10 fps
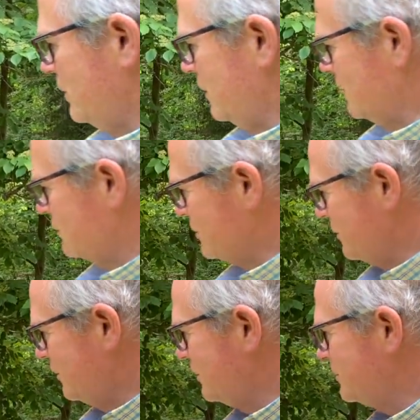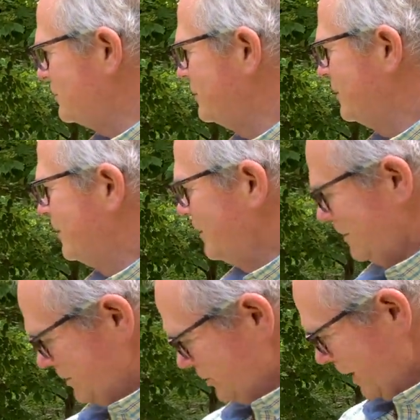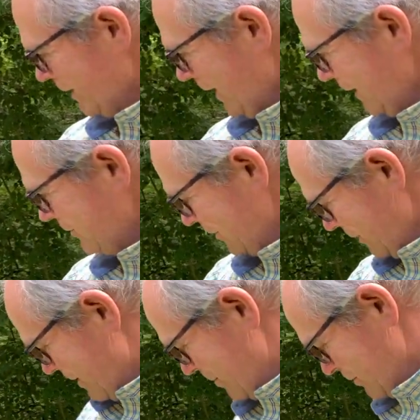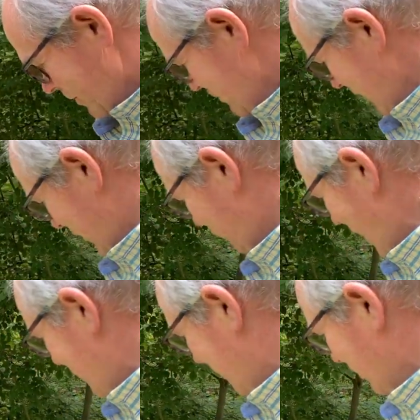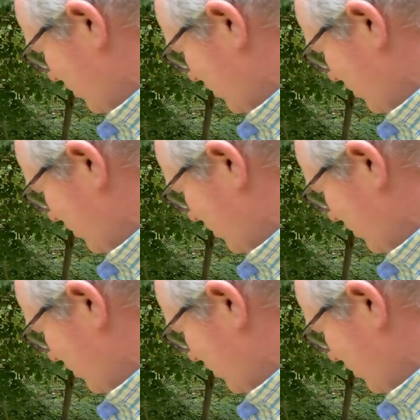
is this gigantic, almost looks like a tropical